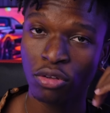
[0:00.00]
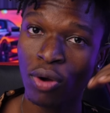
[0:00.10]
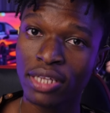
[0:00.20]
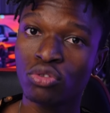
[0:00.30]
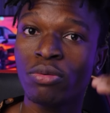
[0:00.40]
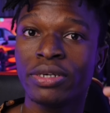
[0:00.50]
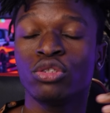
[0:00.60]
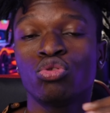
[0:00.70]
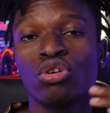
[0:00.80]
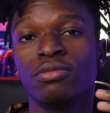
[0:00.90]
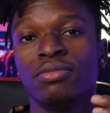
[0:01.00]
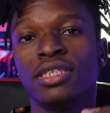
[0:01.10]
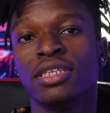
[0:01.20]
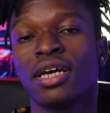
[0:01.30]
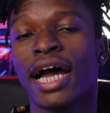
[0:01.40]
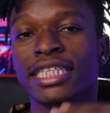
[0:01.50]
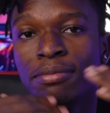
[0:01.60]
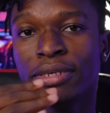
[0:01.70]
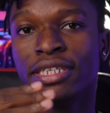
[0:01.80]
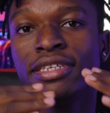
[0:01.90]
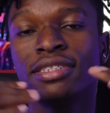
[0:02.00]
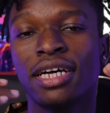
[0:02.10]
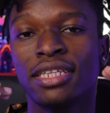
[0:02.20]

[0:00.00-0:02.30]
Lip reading: What nobody told me at the beginning is that